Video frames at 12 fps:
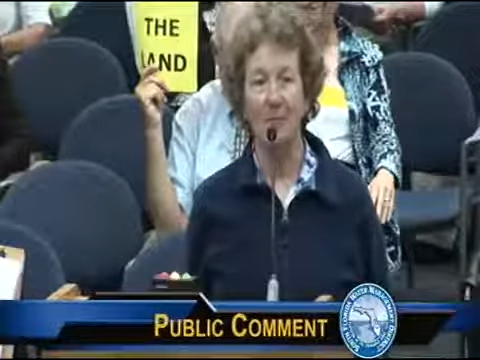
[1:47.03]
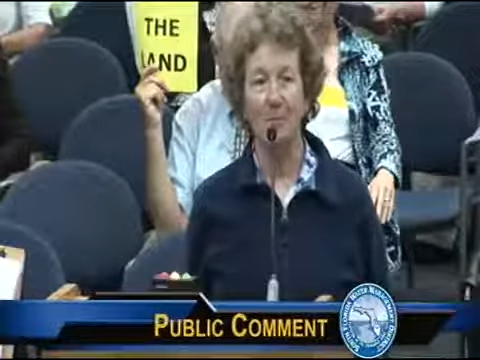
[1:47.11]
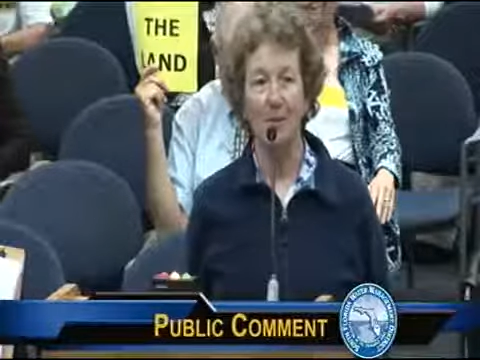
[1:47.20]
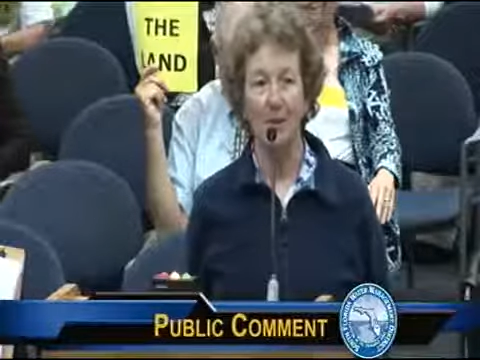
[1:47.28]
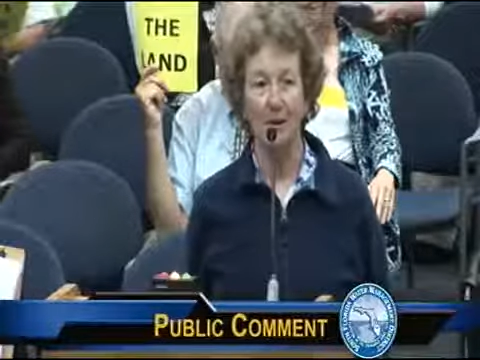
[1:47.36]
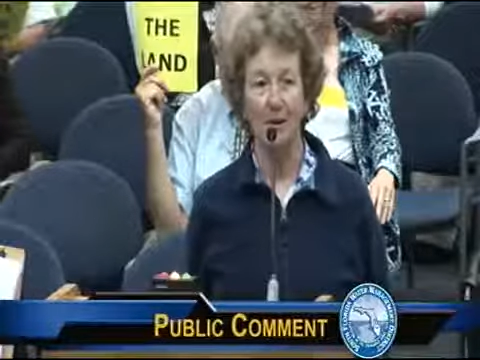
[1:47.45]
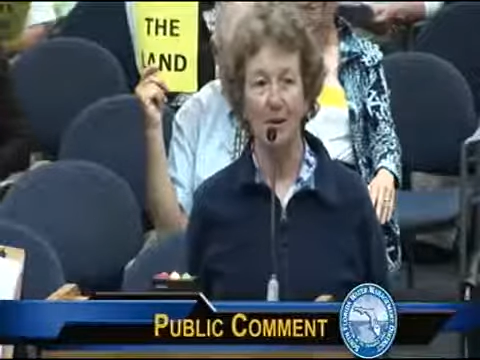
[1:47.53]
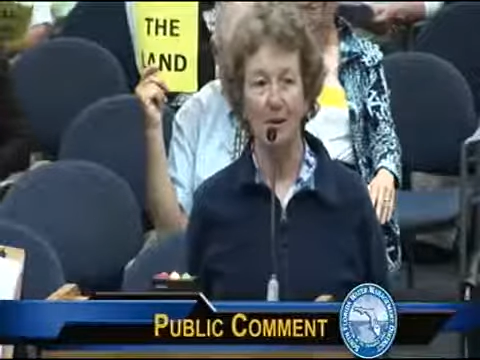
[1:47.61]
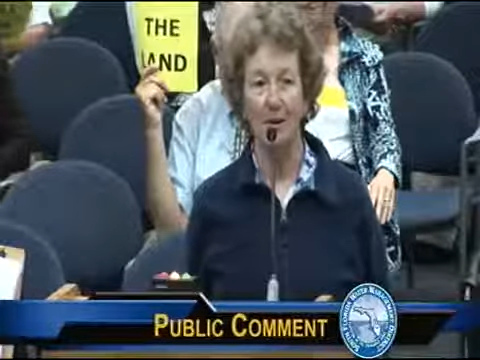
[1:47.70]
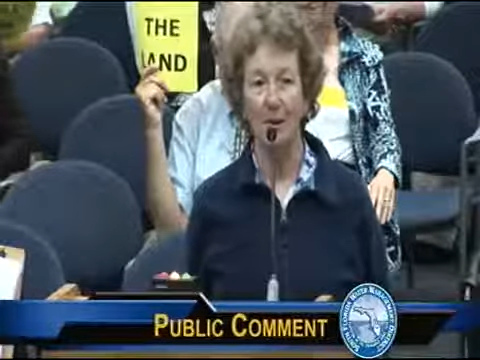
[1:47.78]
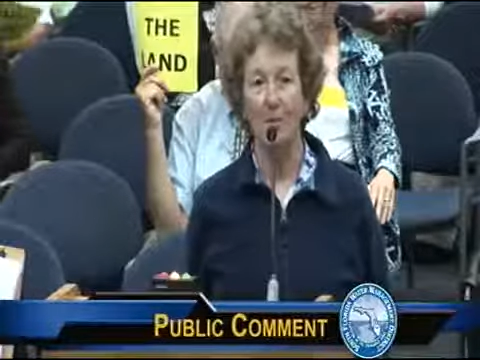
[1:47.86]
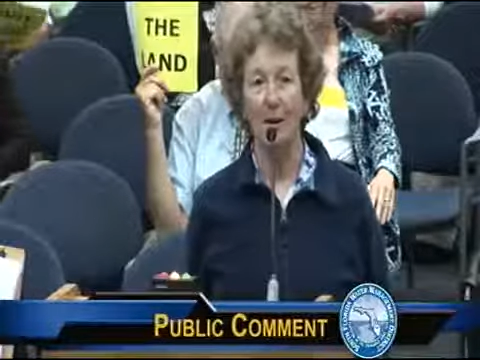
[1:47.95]
and I'm tired of
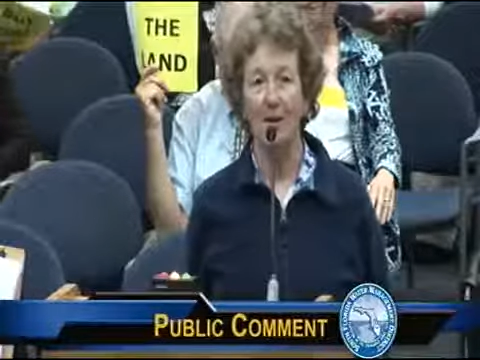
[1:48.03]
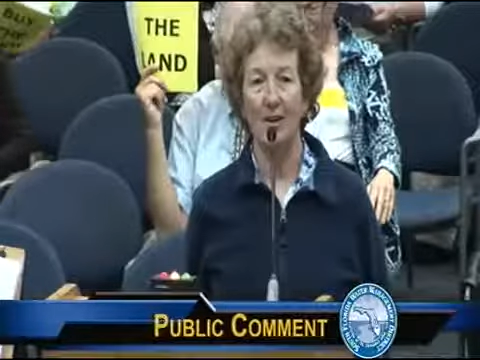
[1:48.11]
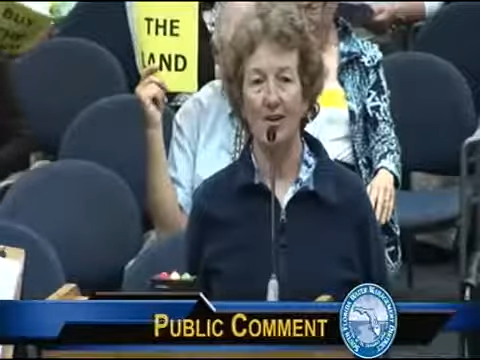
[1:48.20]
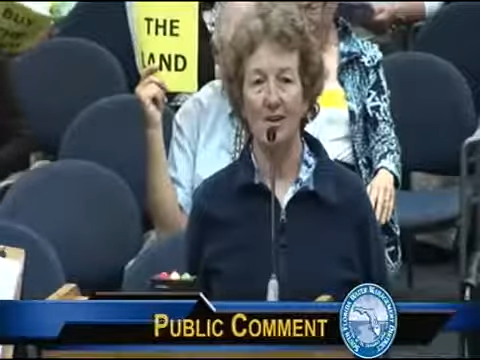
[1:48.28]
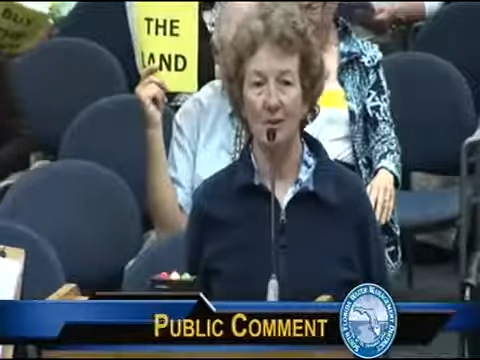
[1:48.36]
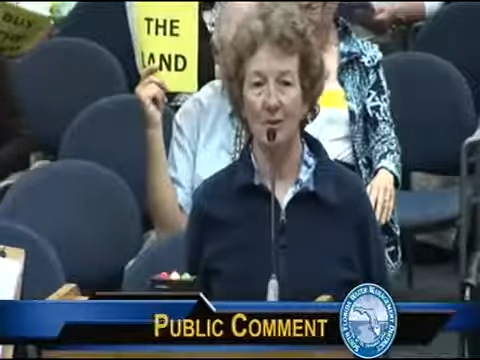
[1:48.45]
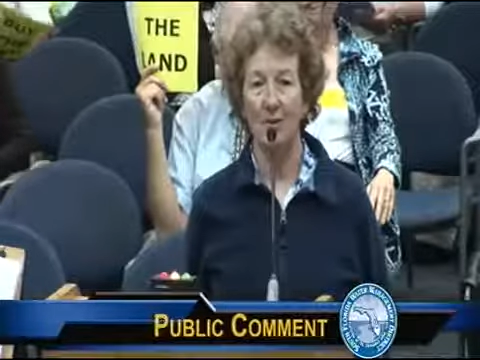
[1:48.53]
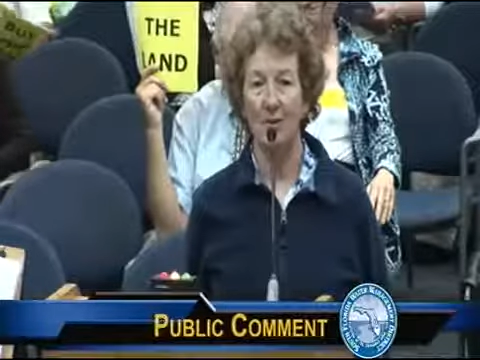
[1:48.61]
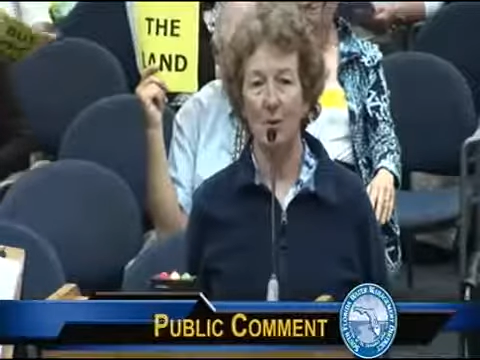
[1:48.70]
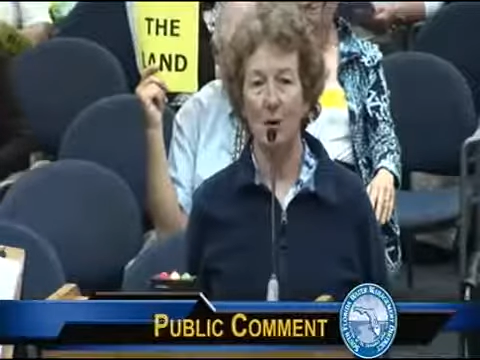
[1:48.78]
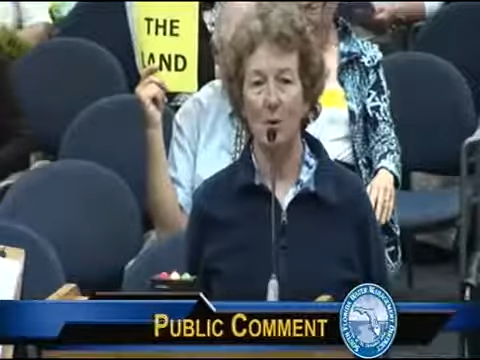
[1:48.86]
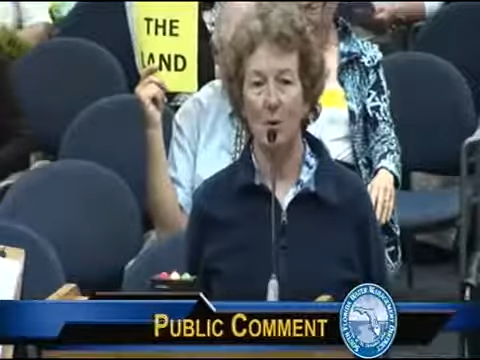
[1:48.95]
hearing about excuses
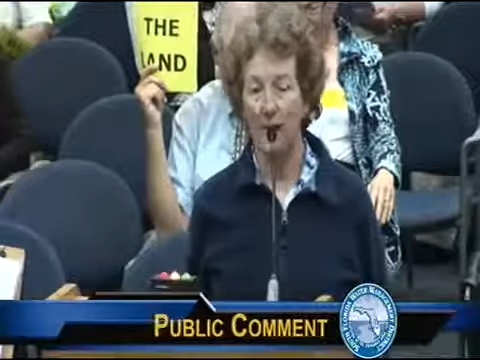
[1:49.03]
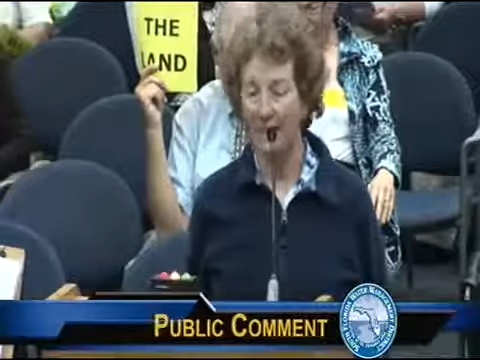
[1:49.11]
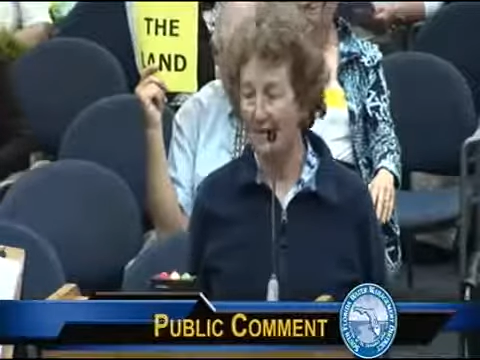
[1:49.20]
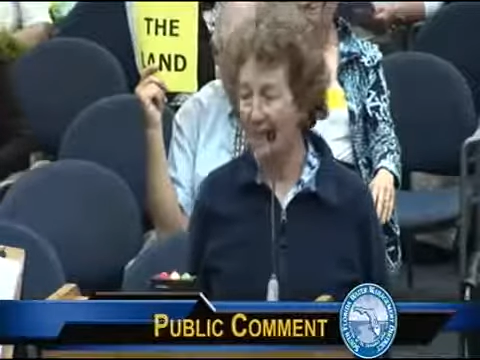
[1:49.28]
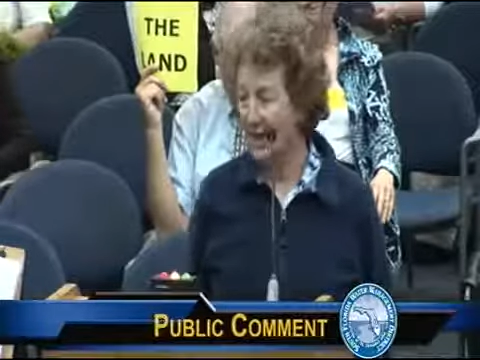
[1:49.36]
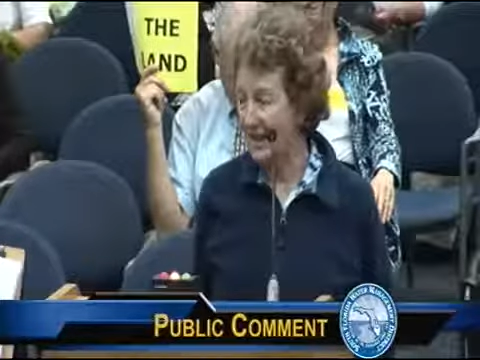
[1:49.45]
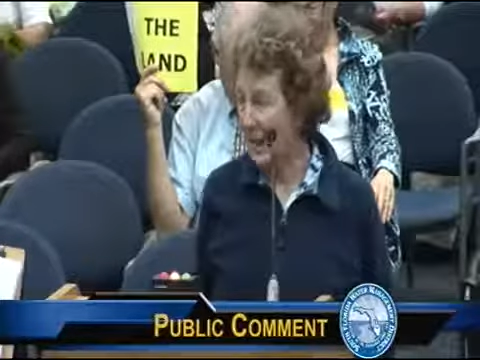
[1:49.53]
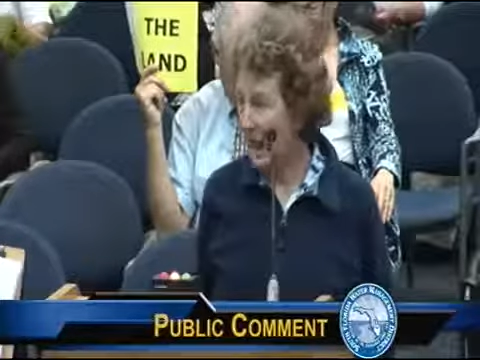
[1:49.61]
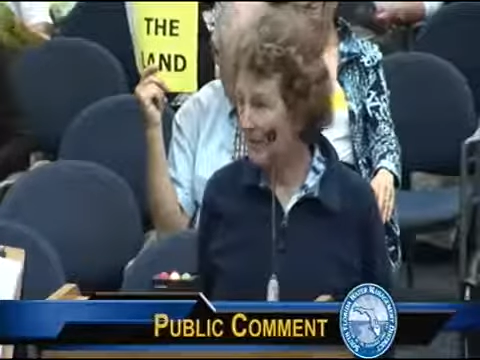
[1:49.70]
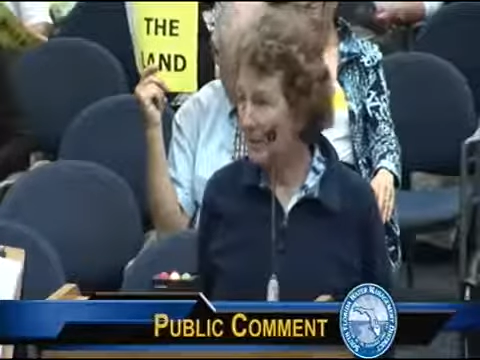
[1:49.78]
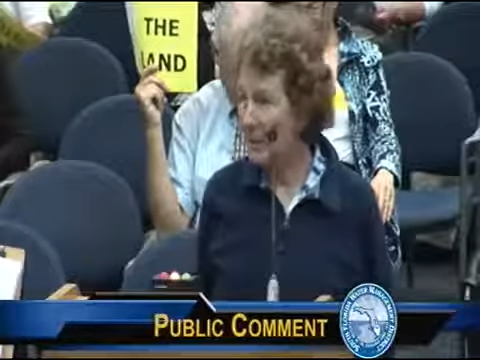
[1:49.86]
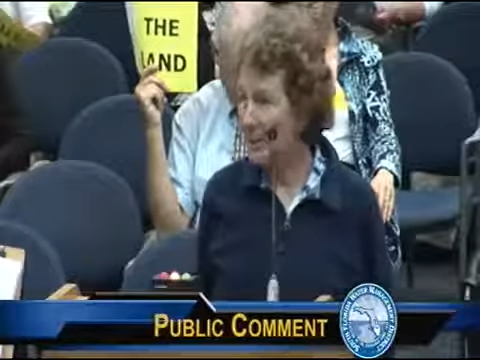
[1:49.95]
about why this can't
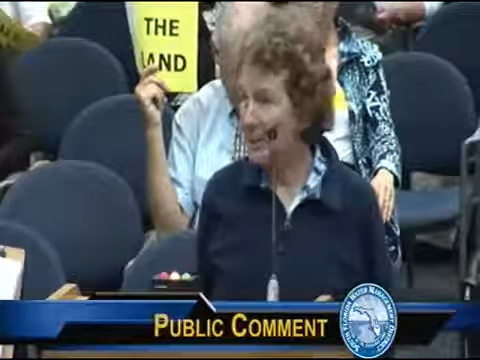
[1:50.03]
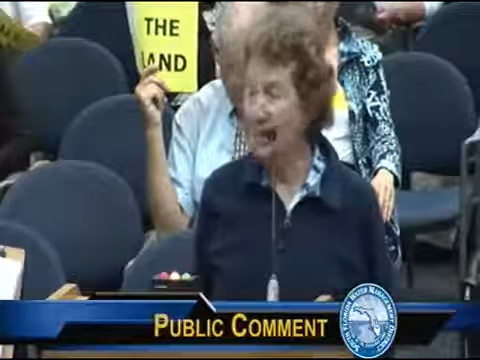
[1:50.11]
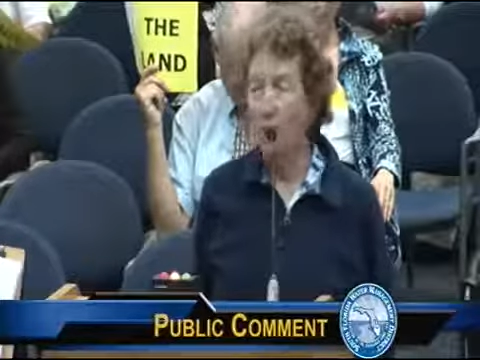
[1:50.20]
happen.